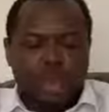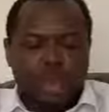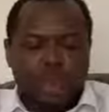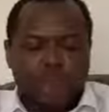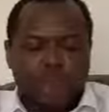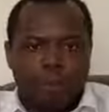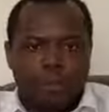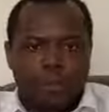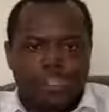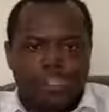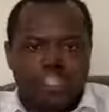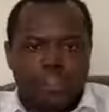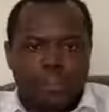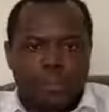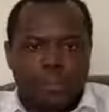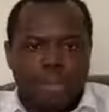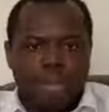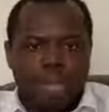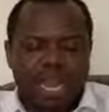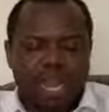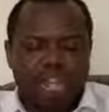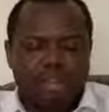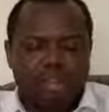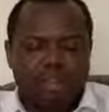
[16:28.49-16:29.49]
go
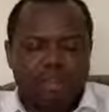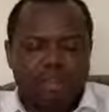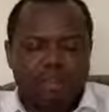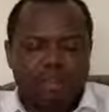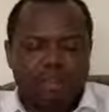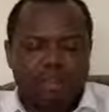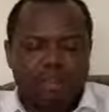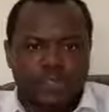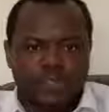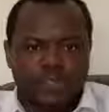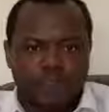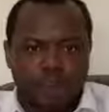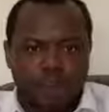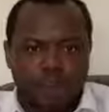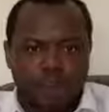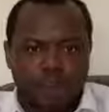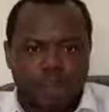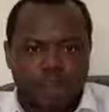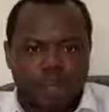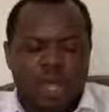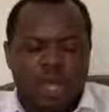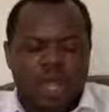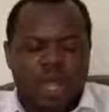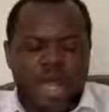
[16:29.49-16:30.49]
particularly to
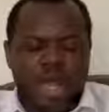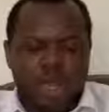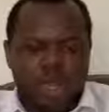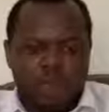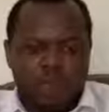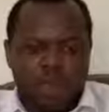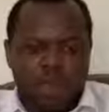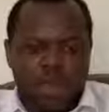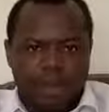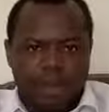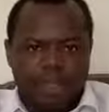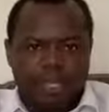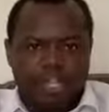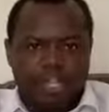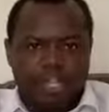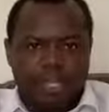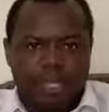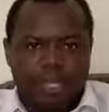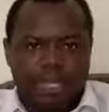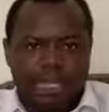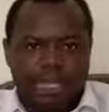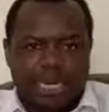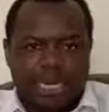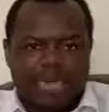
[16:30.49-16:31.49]
Bosco and baby
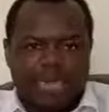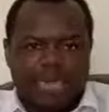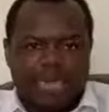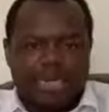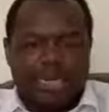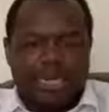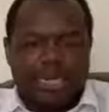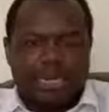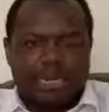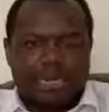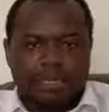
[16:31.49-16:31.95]
journalists.